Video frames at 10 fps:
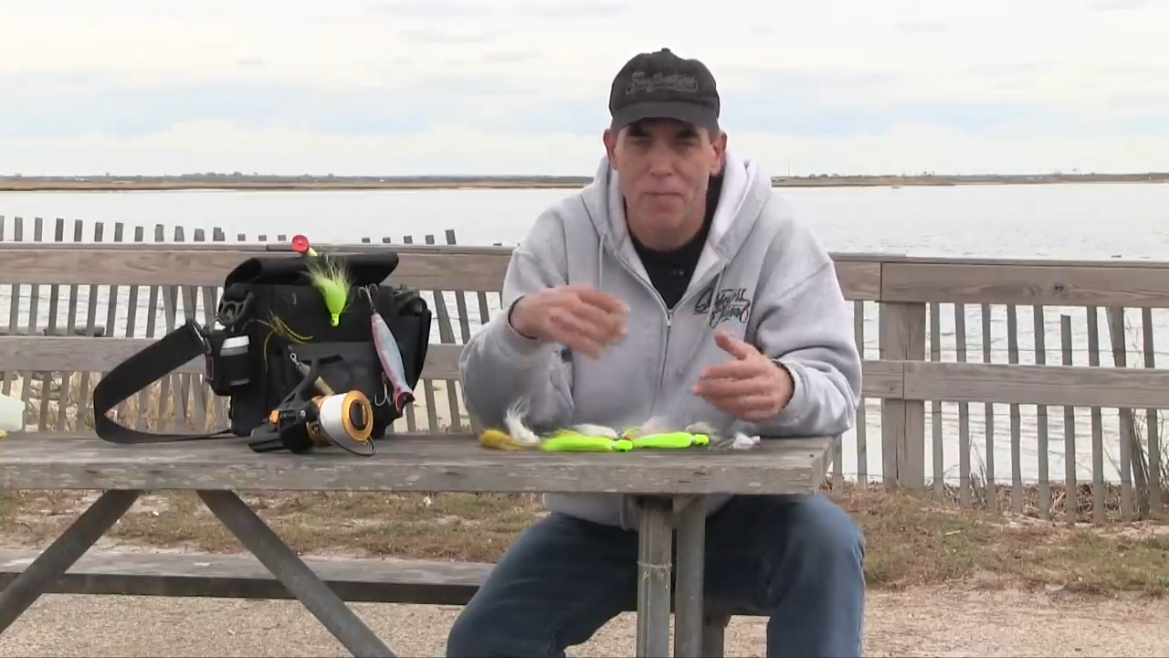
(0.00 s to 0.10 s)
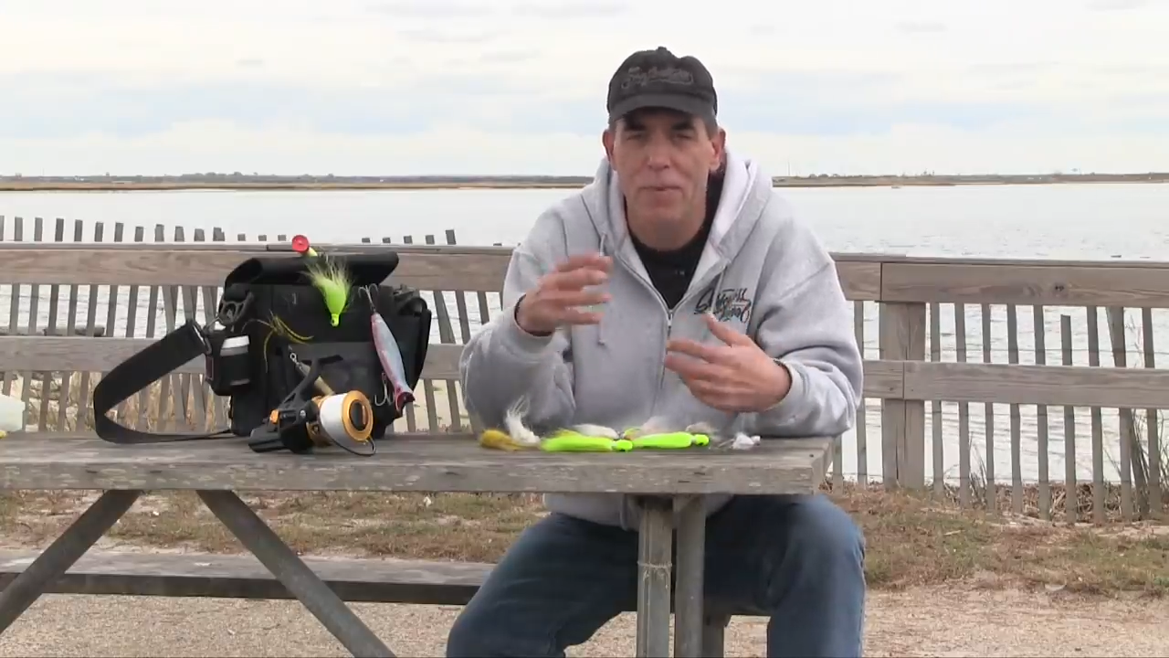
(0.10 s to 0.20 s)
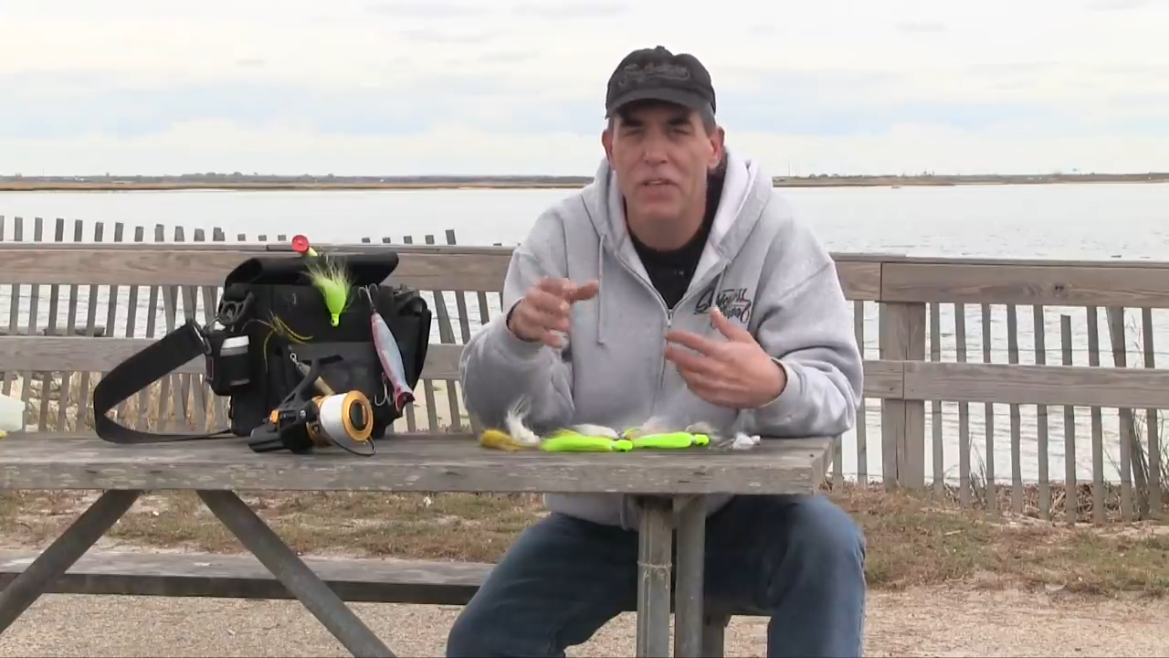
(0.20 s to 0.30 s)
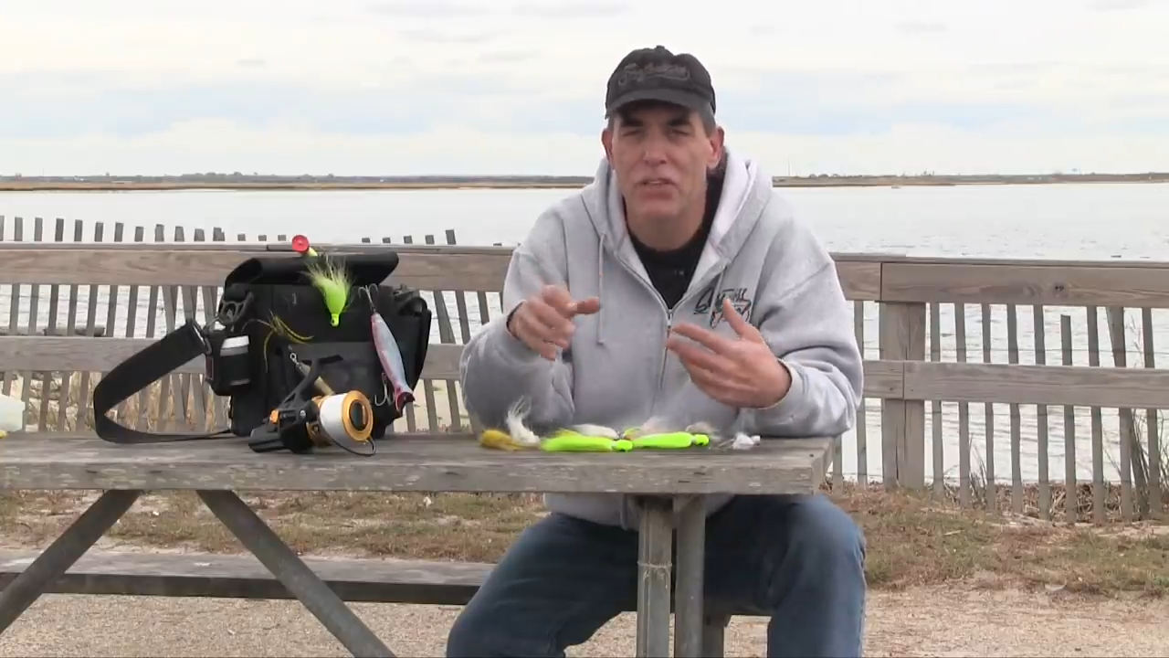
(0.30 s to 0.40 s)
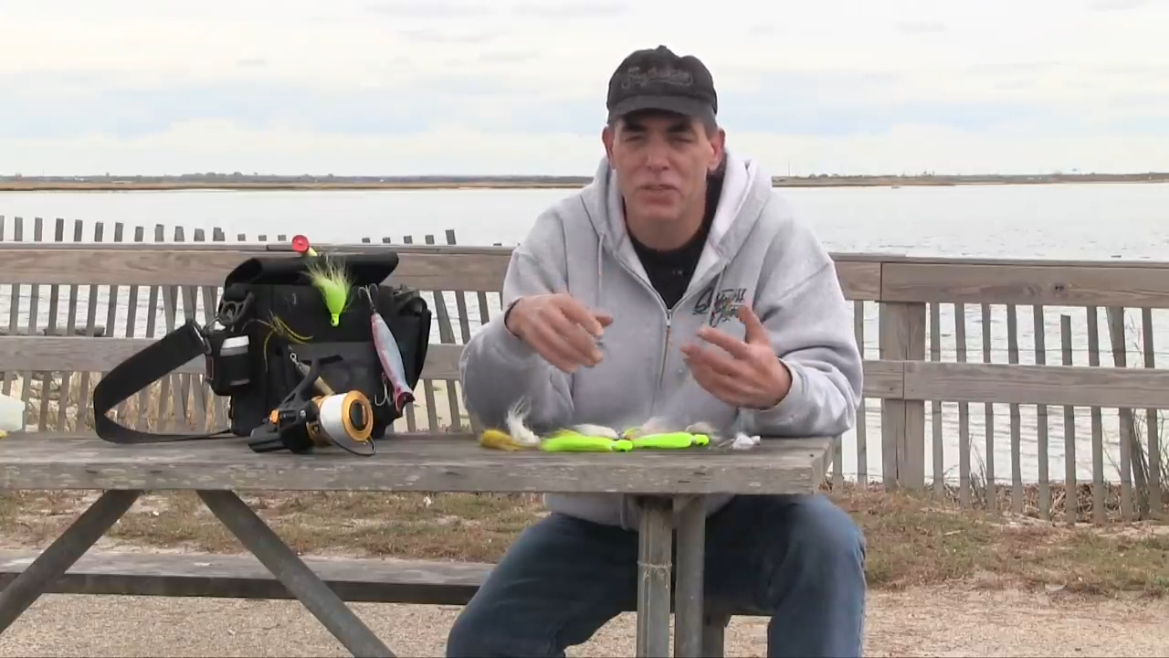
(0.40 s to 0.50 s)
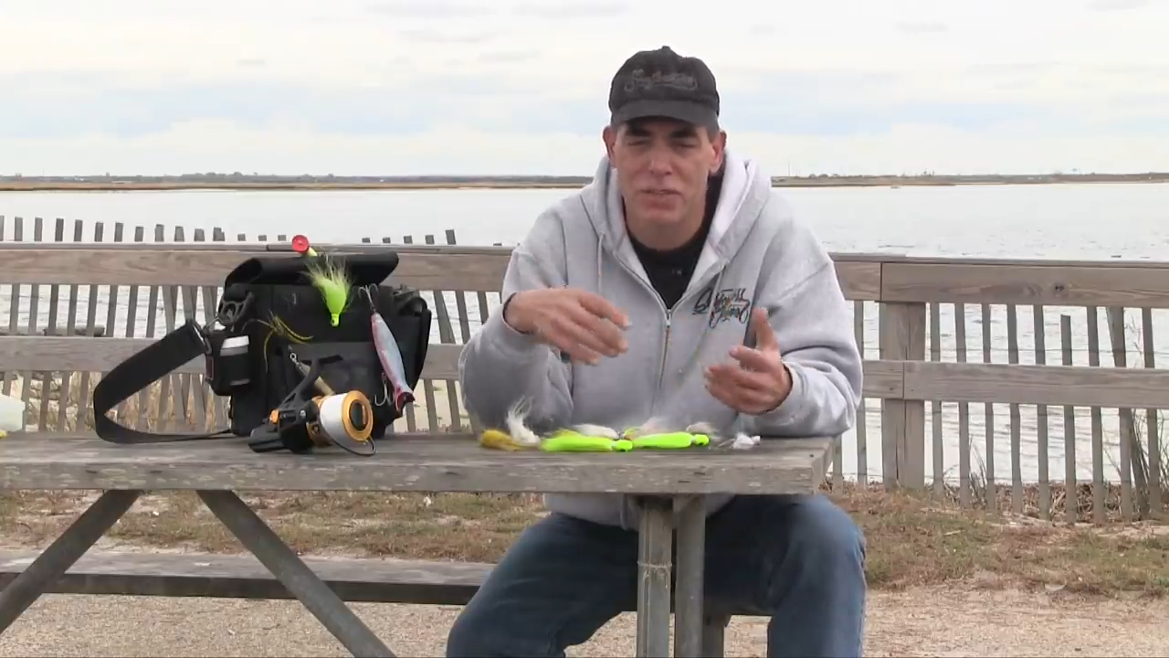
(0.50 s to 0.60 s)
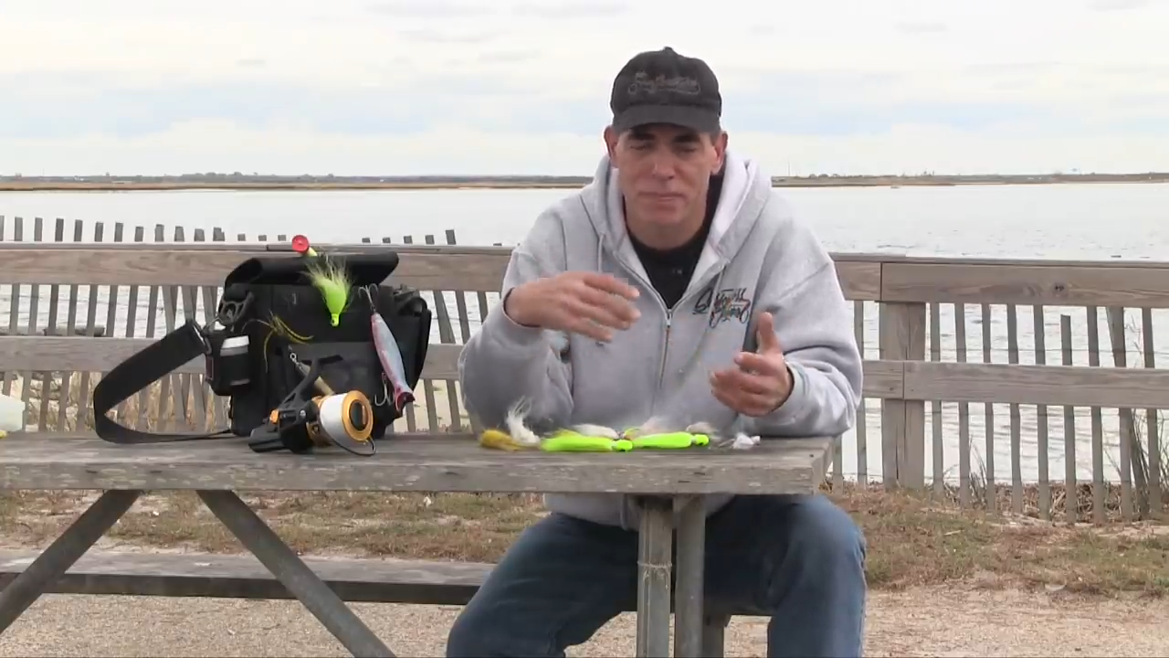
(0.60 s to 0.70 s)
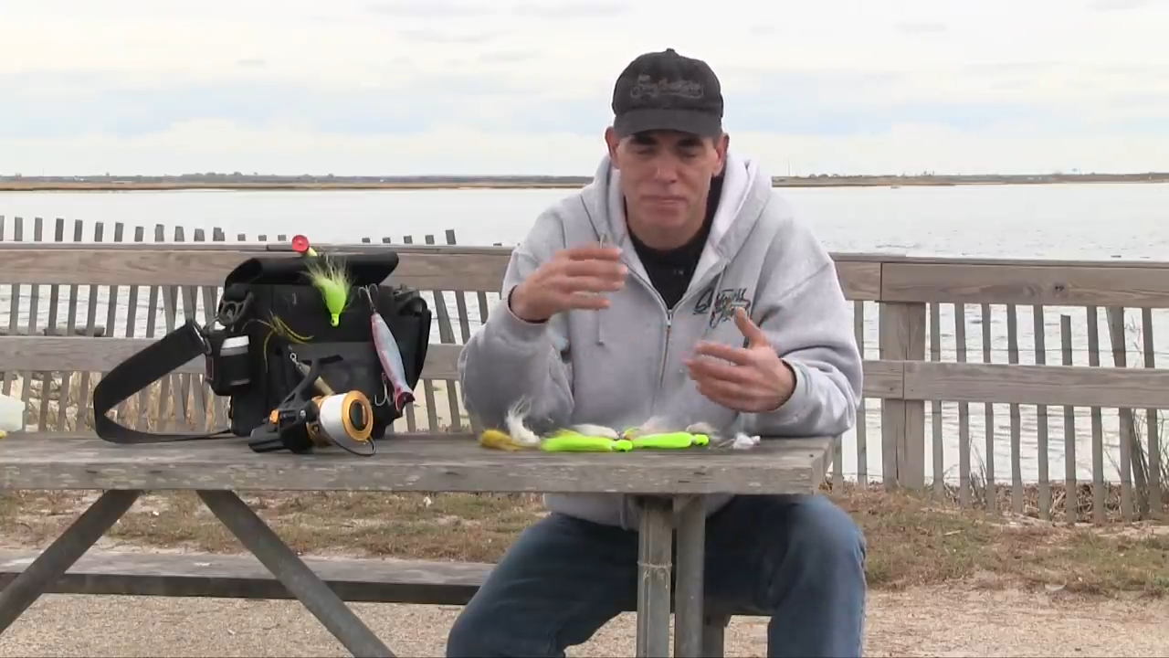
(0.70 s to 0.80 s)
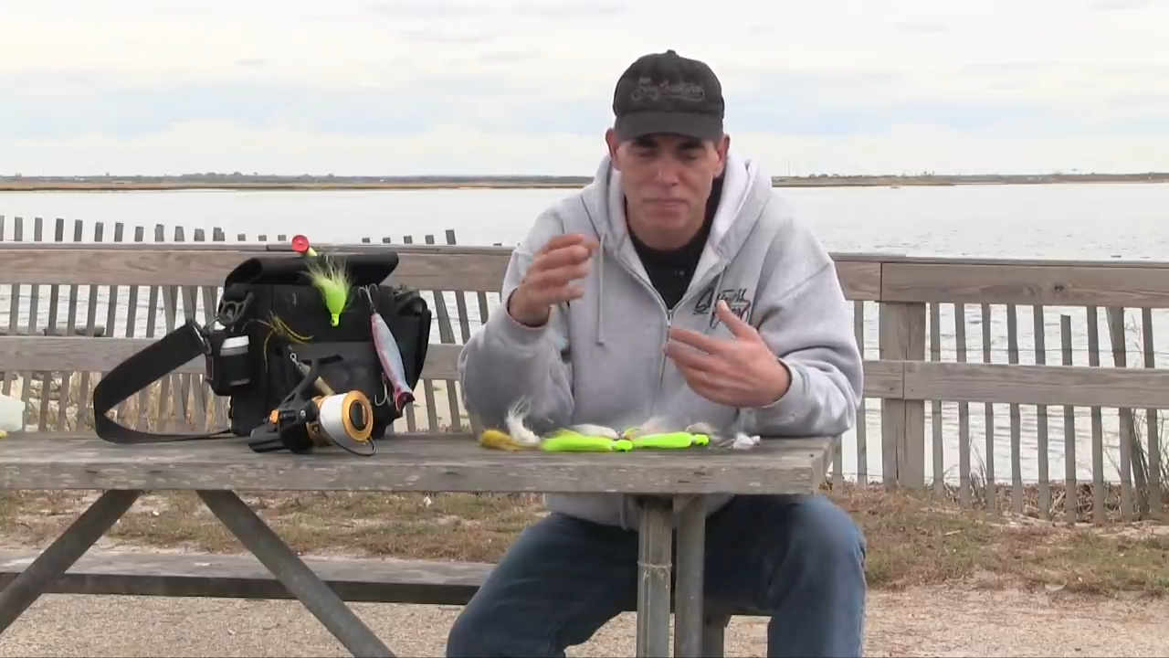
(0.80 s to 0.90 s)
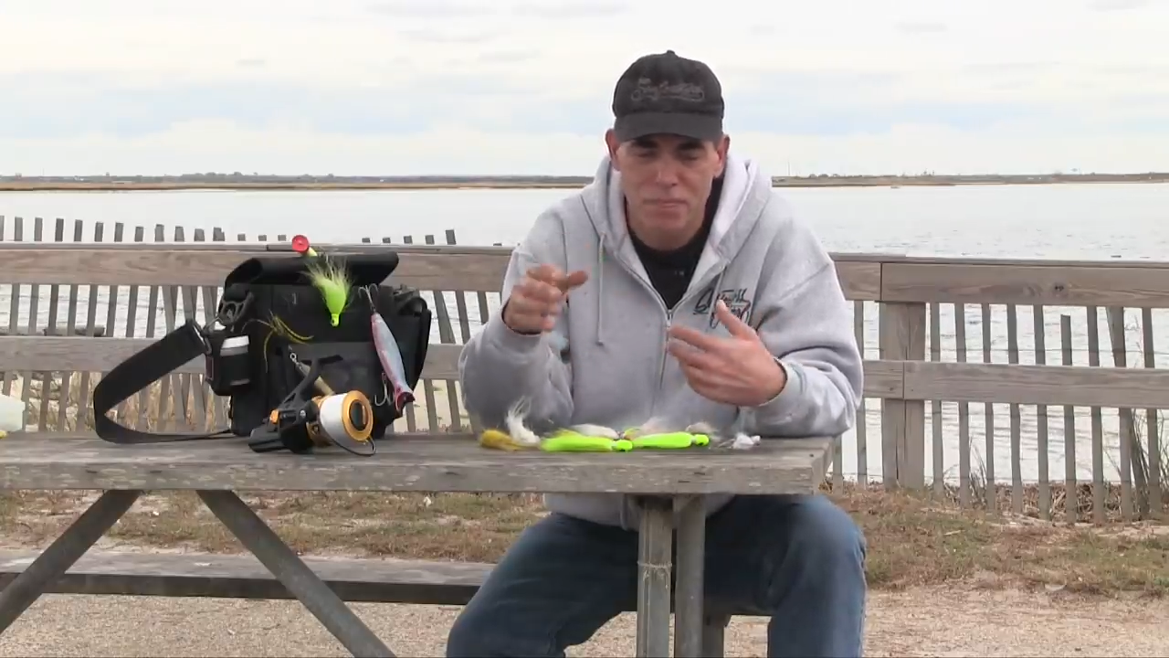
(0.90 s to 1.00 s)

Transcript: me just